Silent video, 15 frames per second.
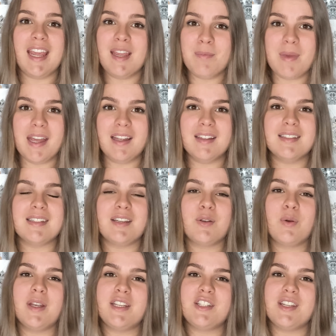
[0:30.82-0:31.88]
emails and
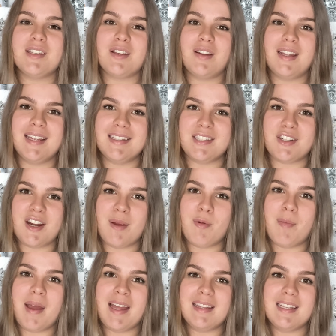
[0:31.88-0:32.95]
questions on Instagram
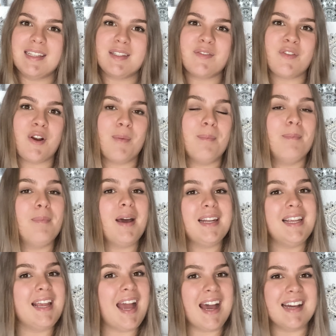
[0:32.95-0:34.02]
about this from
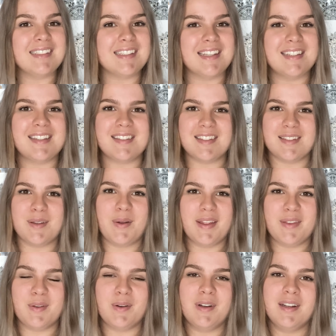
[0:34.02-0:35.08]
budding artists, so I
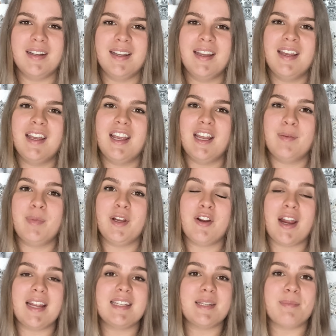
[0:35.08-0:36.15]
thought it'd be
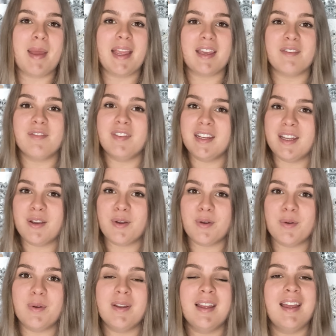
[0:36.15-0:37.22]
great to make a
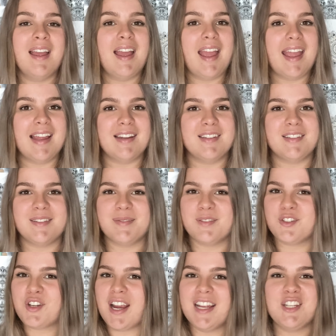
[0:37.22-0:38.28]
video and
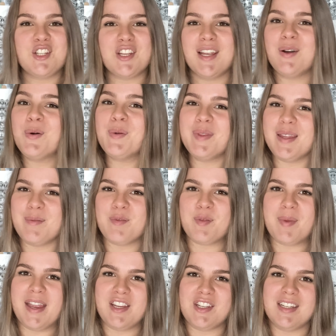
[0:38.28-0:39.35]
try and share all the
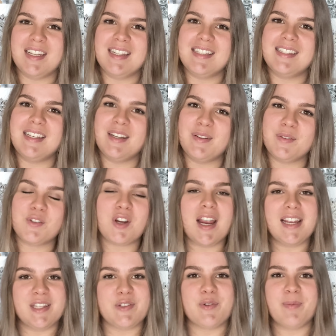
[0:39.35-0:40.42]
information instead of
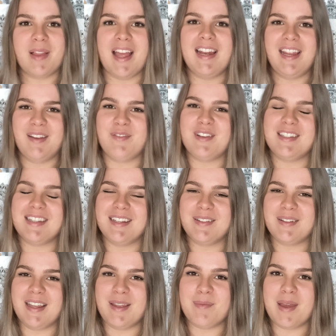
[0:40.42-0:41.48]
trying to reply to every
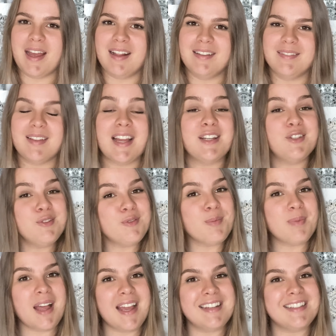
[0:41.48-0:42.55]
single email. I do
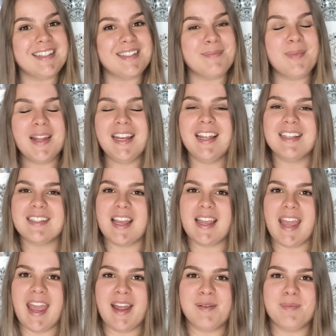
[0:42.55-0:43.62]
reply to as many as I
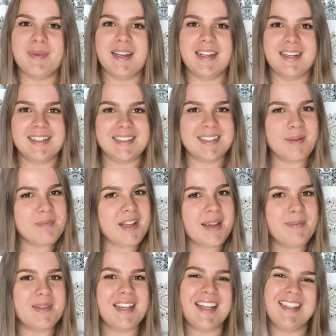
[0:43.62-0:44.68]
can, but
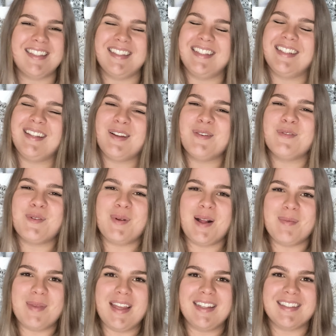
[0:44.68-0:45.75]
sometimes it gets a little
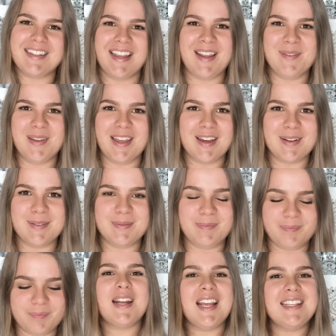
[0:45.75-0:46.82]
overwhelming, so here we go.
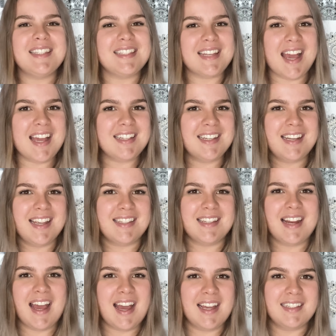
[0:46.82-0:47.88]
When I started as an
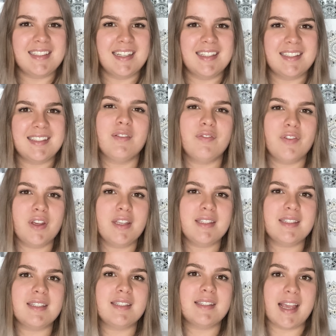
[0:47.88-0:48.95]
artist, the
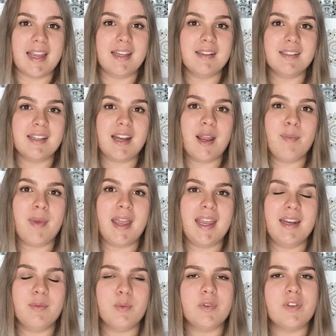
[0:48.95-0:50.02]
first sales that I
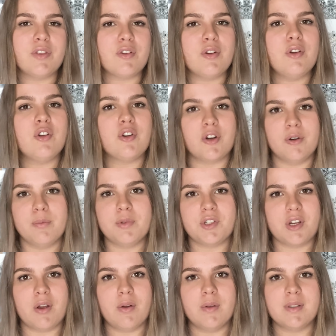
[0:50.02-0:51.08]
made were through group
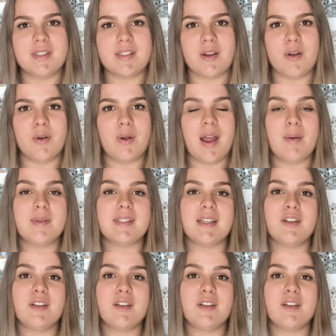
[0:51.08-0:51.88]
shows. So I was